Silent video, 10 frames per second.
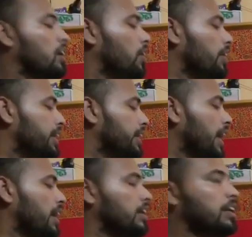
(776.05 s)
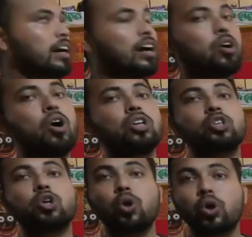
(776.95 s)
or it can
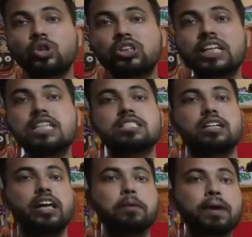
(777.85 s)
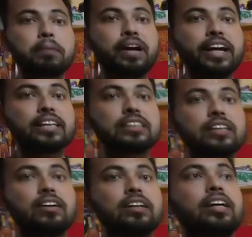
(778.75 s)
cause chlorosis,
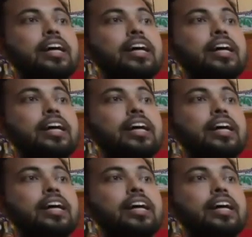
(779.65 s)
depigmentation.